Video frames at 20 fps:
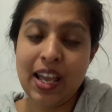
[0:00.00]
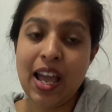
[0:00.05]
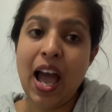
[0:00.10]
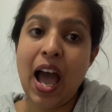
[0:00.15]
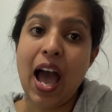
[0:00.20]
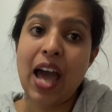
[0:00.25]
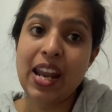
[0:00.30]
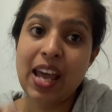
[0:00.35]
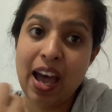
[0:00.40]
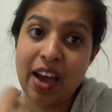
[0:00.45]

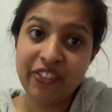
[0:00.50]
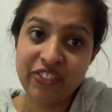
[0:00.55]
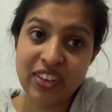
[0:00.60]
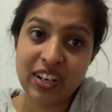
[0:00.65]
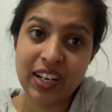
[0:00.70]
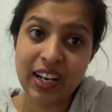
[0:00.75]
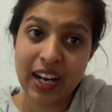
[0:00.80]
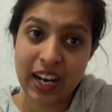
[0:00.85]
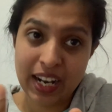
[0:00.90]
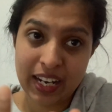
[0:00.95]
and after
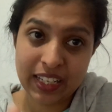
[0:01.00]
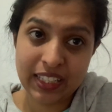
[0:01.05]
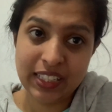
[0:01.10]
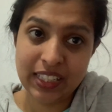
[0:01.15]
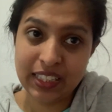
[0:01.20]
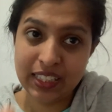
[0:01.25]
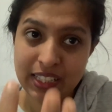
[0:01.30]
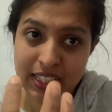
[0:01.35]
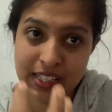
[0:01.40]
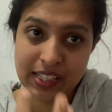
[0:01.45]
collecting
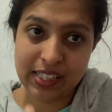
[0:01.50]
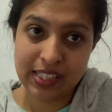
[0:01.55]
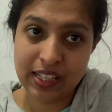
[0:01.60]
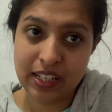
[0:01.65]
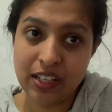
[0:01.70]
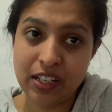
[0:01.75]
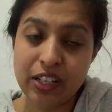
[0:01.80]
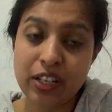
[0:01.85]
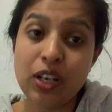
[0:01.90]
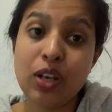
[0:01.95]
the
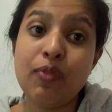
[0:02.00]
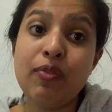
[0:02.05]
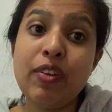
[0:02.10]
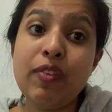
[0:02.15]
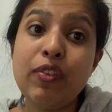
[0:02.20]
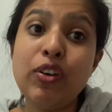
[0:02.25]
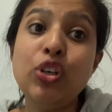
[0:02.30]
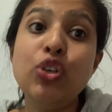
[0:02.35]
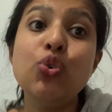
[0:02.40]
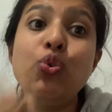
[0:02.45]
result we
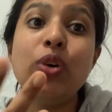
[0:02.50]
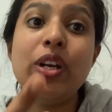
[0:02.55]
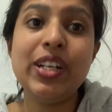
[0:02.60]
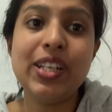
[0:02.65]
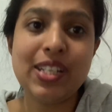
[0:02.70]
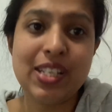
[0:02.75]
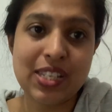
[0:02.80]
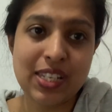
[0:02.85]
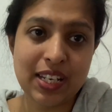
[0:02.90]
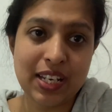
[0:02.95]
will do a
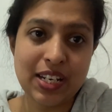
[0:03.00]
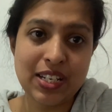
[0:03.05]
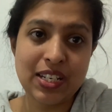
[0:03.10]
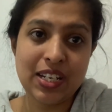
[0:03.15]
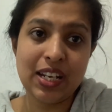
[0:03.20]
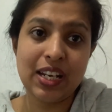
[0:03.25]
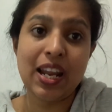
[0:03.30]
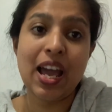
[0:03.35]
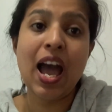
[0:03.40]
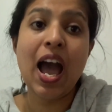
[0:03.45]

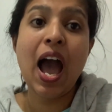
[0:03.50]
discussion.